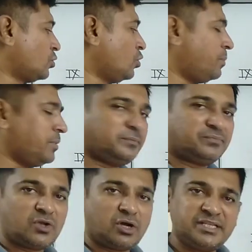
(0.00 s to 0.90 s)
rope
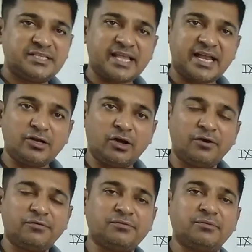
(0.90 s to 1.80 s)
on the side
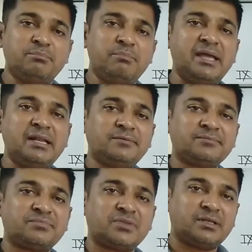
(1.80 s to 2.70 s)
of bale,
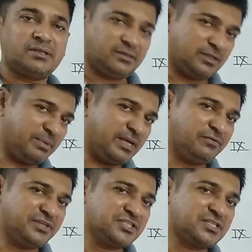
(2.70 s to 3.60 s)
the
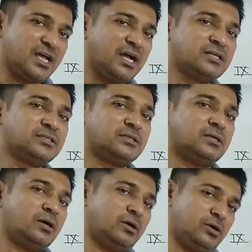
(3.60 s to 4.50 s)
bale which is hung
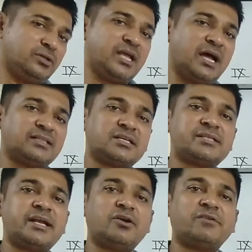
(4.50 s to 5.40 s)
on the other
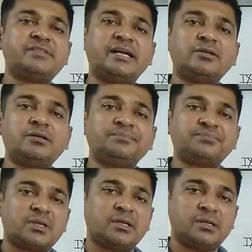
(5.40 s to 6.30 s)
side of that
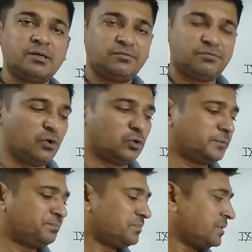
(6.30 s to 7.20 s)
float.
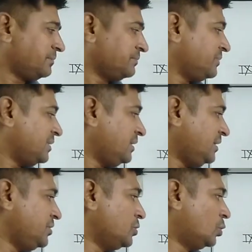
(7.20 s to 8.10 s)

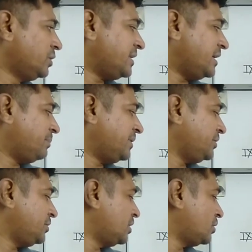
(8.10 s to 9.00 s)
He hold that
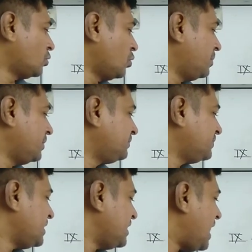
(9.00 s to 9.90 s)
particular
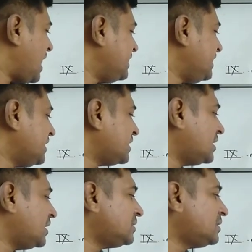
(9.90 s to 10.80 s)
rope and he
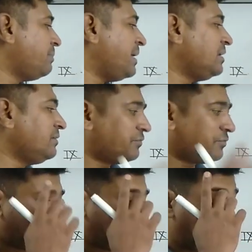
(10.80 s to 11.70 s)
cut the bale
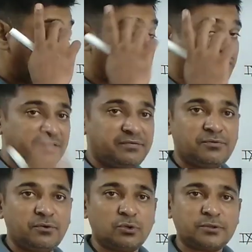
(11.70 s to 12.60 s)
from the Inchcape
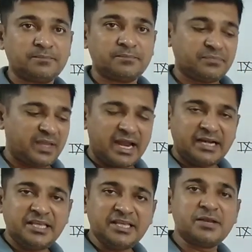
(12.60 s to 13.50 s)
float,
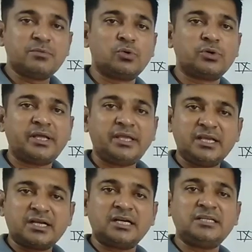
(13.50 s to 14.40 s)
and
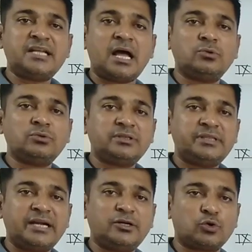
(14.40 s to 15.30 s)
he cut down
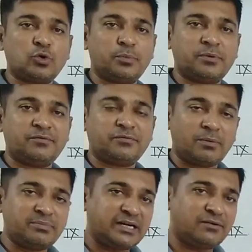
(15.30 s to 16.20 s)
that rope
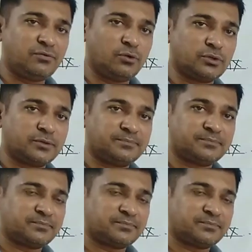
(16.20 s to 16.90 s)
from that float,